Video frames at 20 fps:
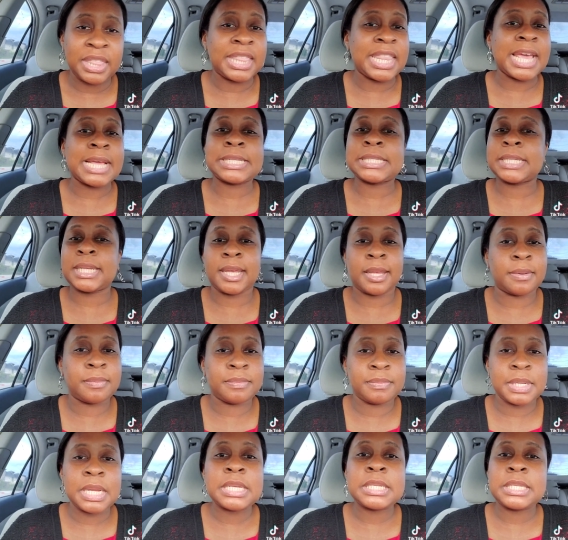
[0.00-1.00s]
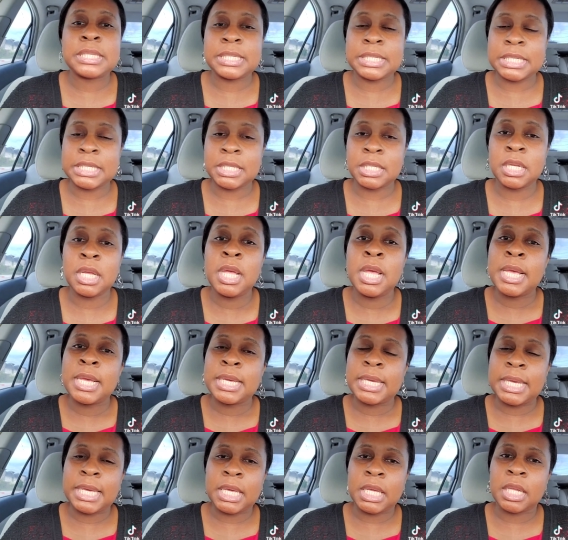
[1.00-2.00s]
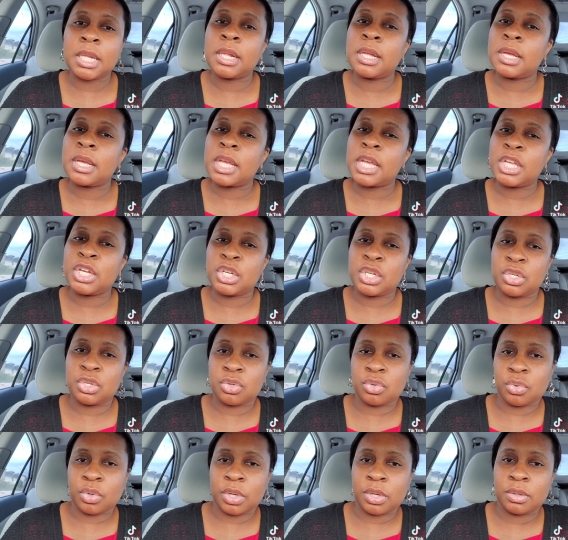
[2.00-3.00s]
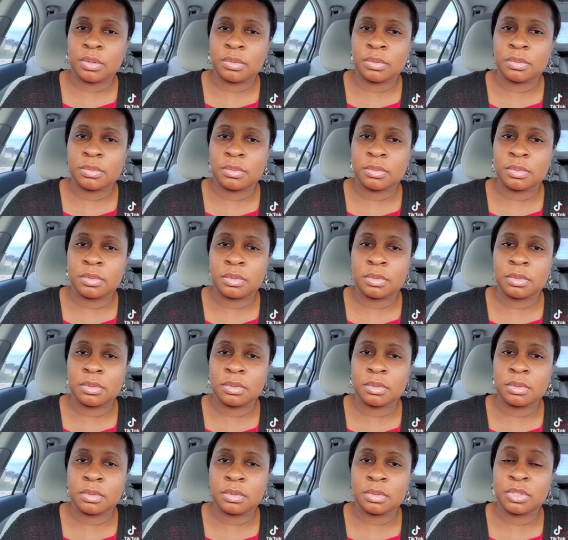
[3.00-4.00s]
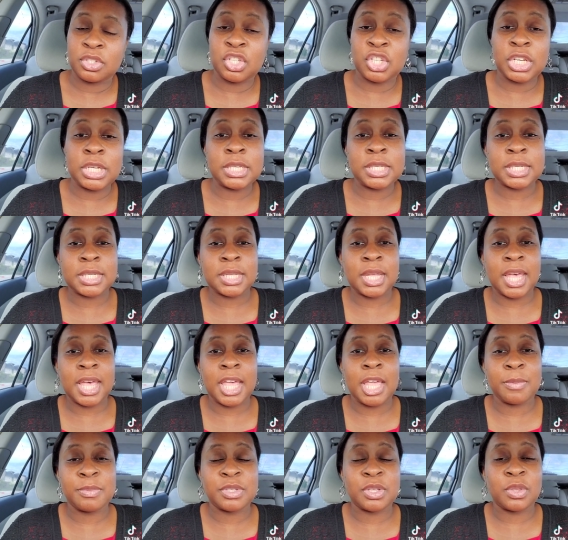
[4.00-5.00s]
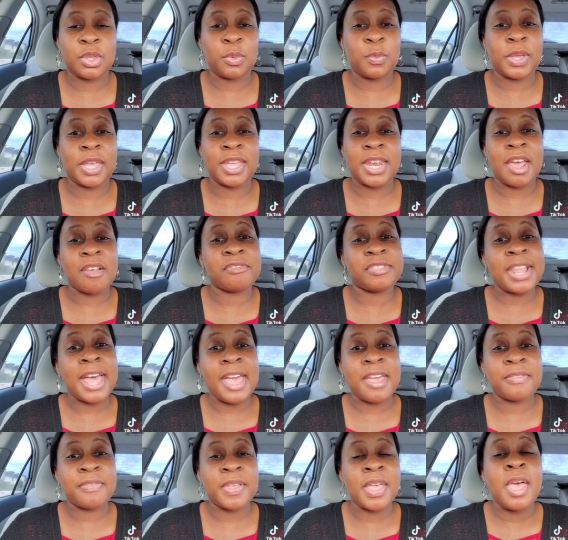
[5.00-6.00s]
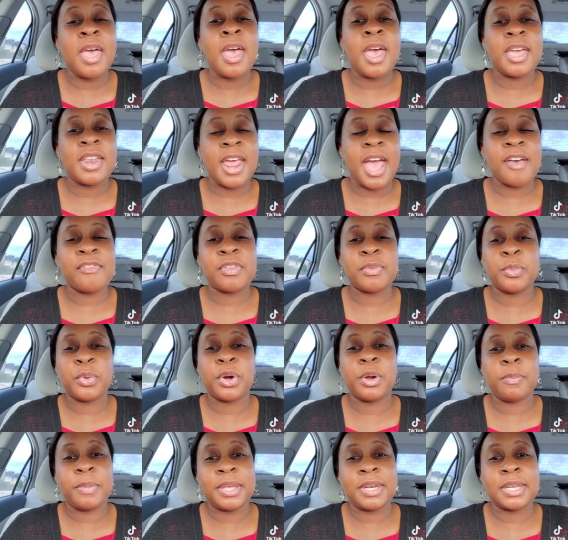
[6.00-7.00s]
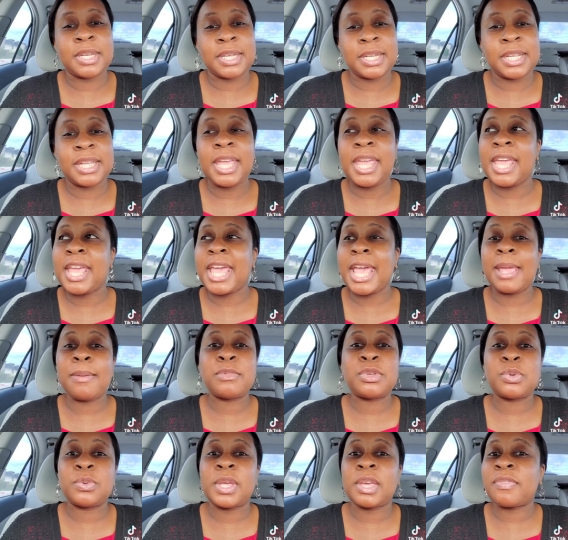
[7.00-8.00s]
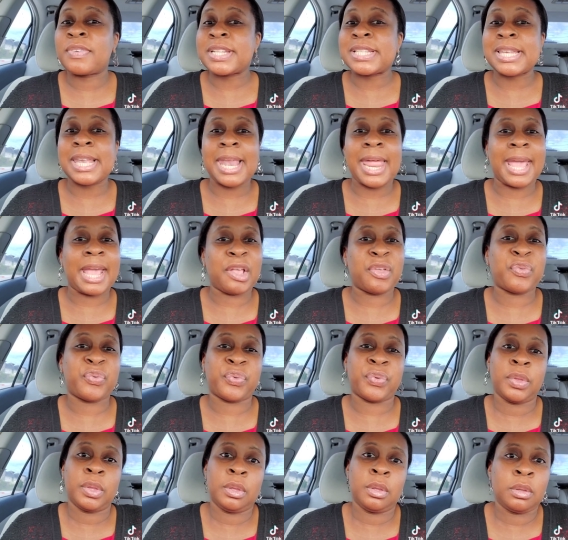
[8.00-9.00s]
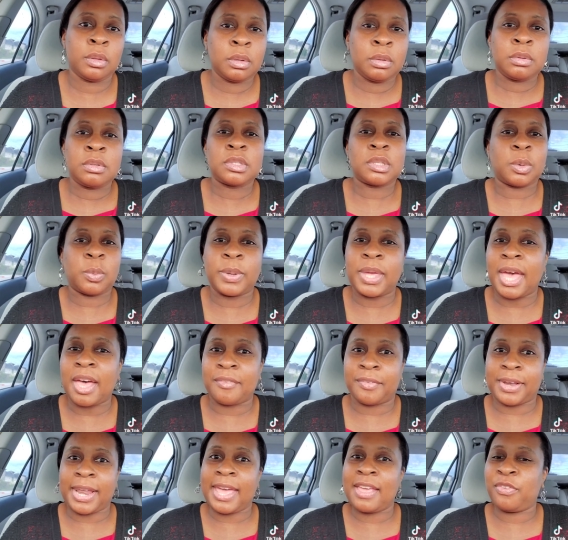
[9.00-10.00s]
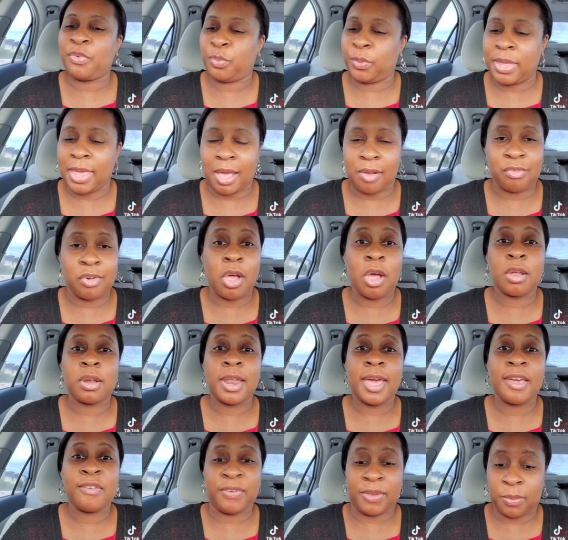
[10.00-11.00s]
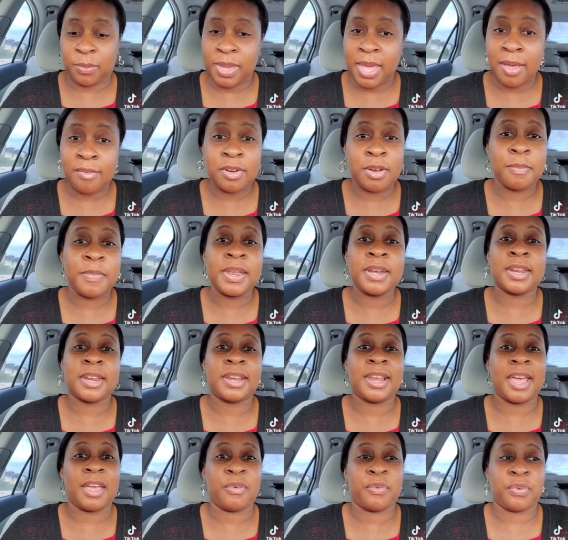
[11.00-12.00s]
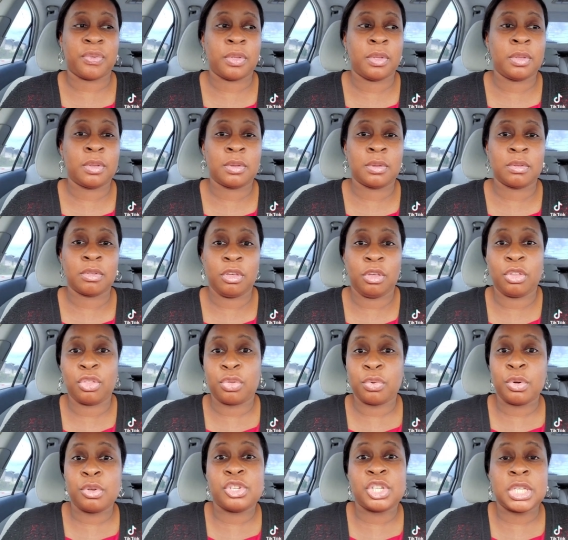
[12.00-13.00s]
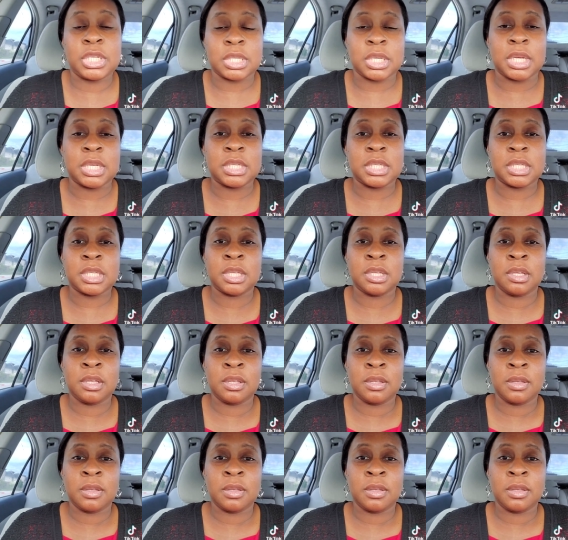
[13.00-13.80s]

That's it. Steal, kill, and destroy. Jesus came so that we can have life and have it more abundantly. He came to give us life. So we have life, we have long life, and we have an abundant life through Jesus.